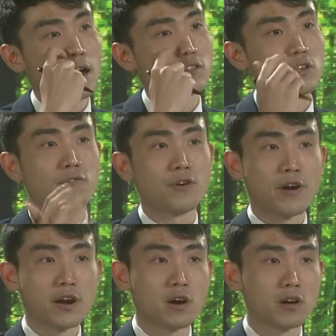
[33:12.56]
To give you a
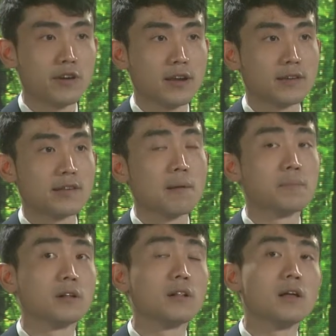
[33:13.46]
very concrete
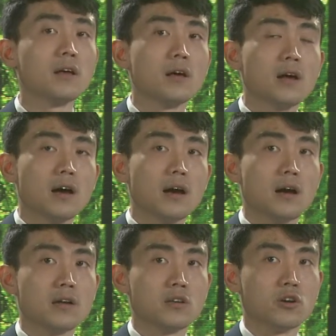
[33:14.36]
example,
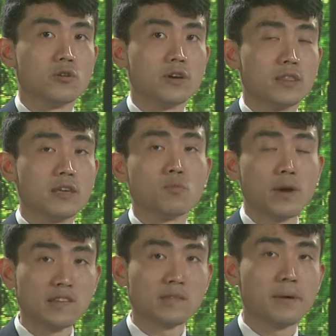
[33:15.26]
you know, in the
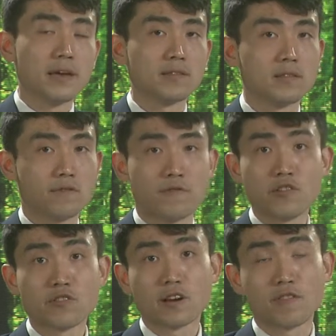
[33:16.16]
waste space, the
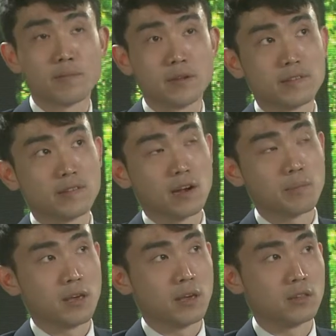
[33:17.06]
French government set up
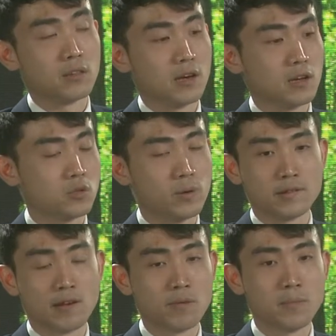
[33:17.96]
a
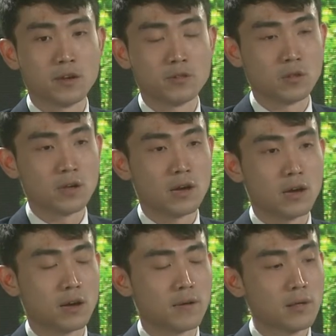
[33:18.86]
$27 million
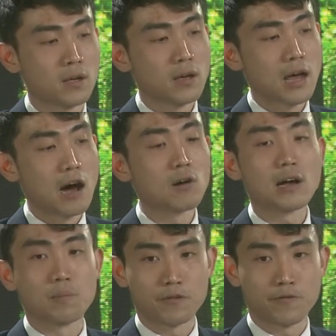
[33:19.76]

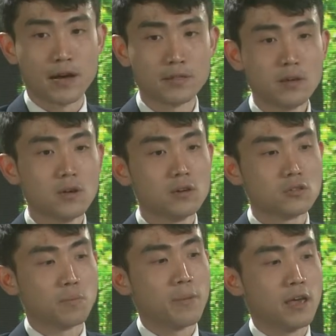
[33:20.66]
outcomes fund
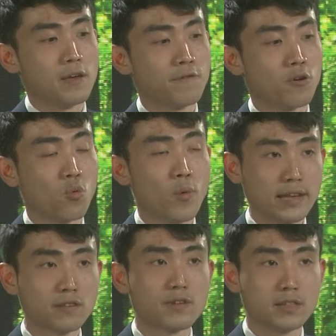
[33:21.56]
to pay for
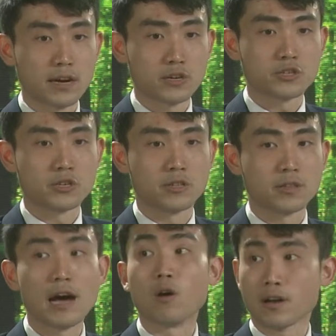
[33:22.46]
waste reduction
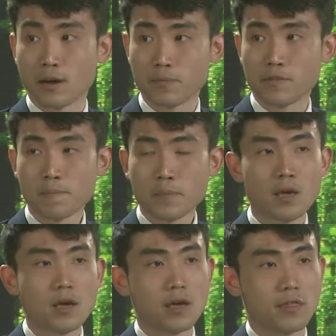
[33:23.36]
outcomes.
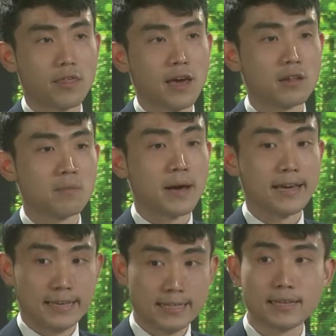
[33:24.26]
And that, by
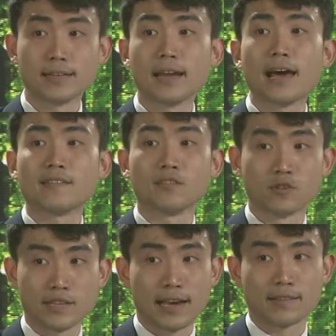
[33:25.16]
internalizing
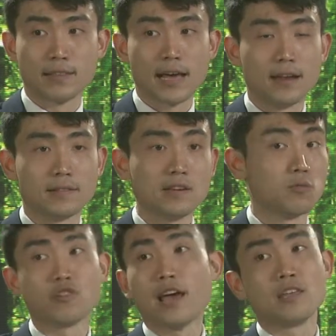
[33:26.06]
those externalities,
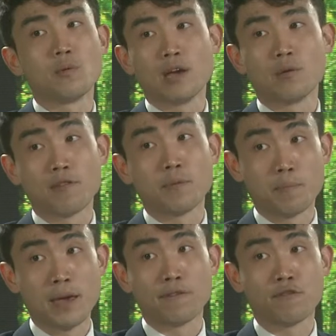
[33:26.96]
which anyway would have been
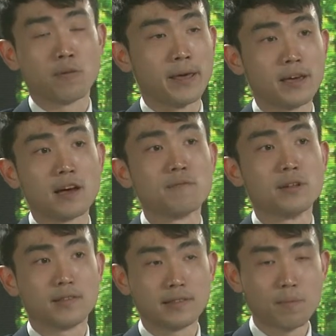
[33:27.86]
paid for by the
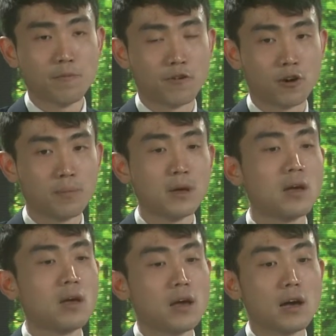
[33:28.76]
government in some form,
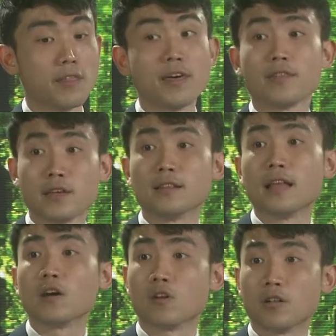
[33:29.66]
that then
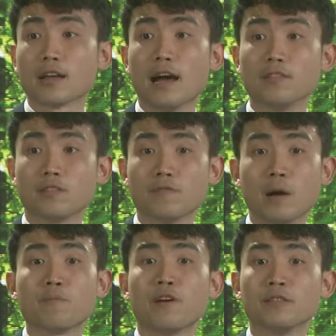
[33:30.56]
allowed all kinds of
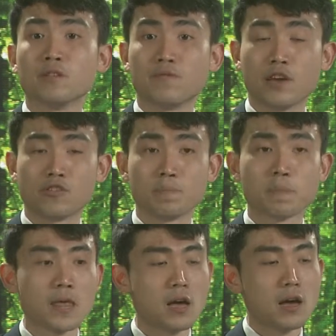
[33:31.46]
upfront innovation.
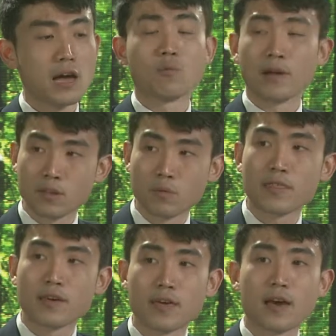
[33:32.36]
I wonder
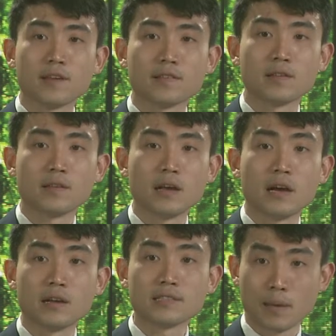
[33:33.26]
whether that is
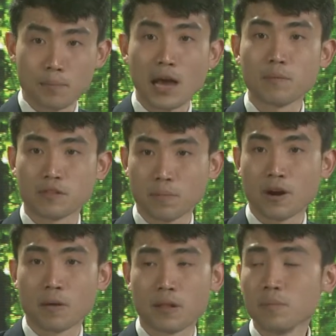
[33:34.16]
sometimes the
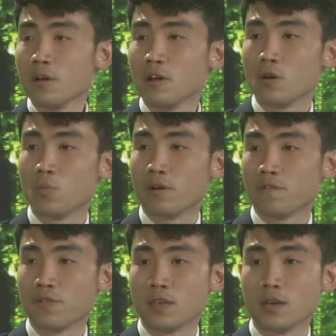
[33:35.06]
problem with
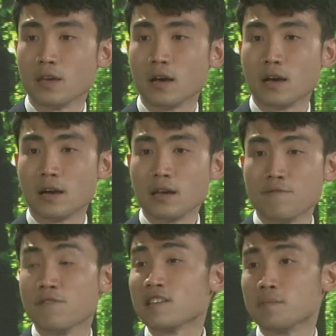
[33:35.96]
the
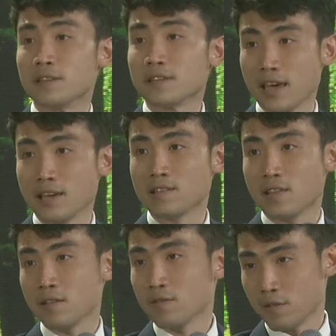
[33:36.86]
investment case
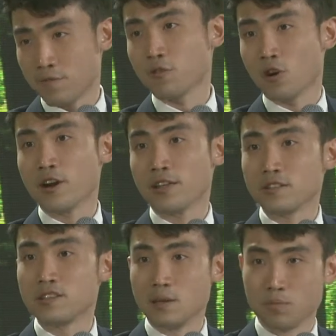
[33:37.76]
that Flora and
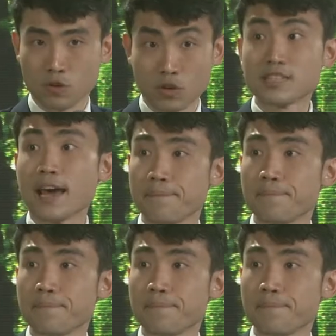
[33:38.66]
the team looks at.